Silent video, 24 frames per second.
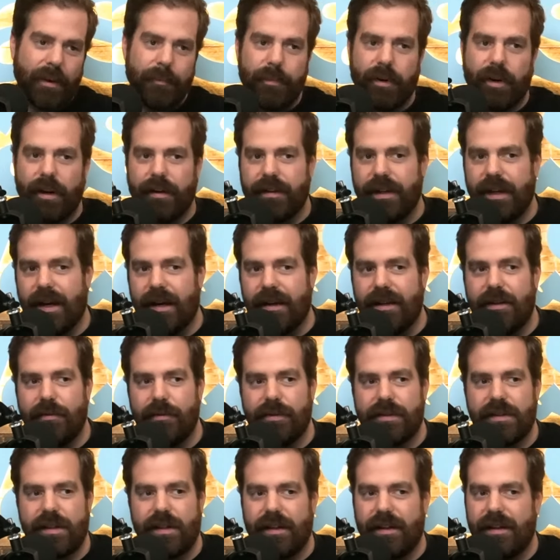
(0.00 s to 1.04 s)
But yeah, he
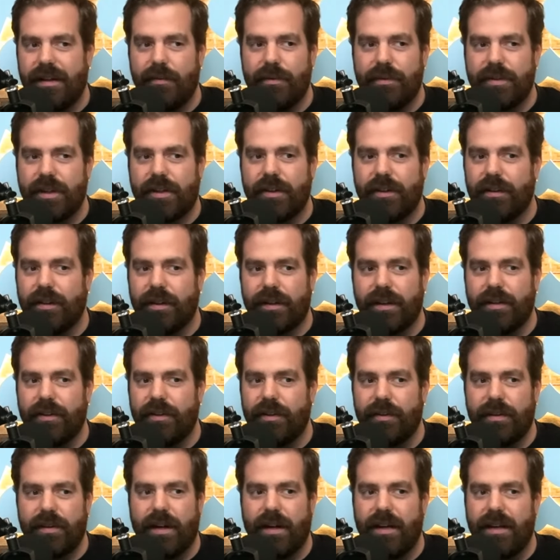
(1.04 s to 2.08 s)
was a good-looking
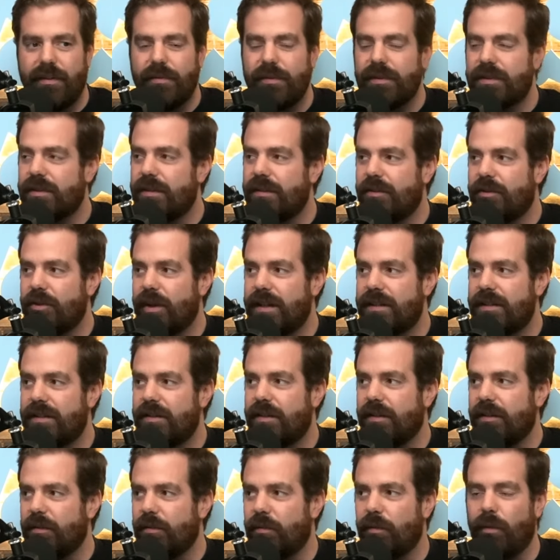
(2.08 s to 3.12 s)
dude, and he was dressed
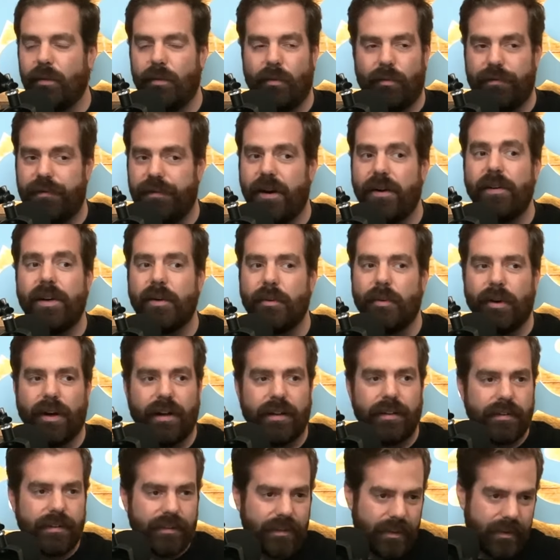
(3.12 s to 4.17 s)
very
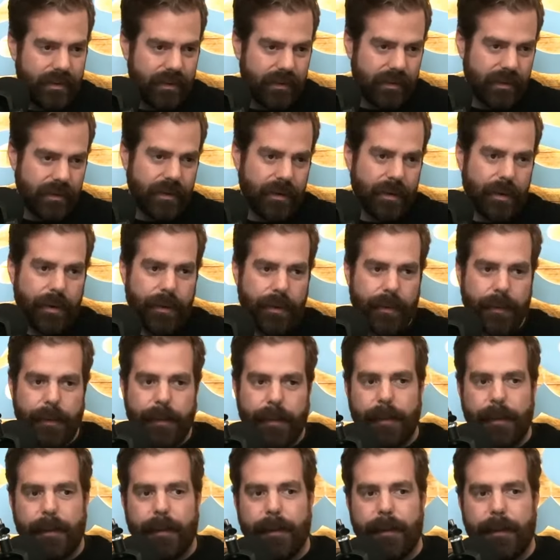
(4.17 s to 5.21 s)
well. I mean, my guy has
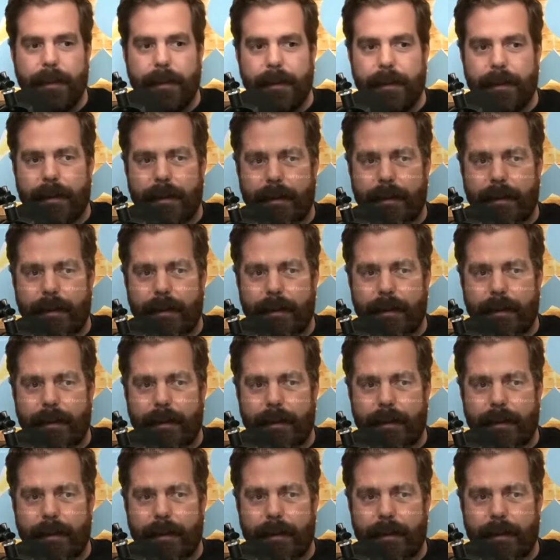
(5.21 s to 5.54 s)
1.4 million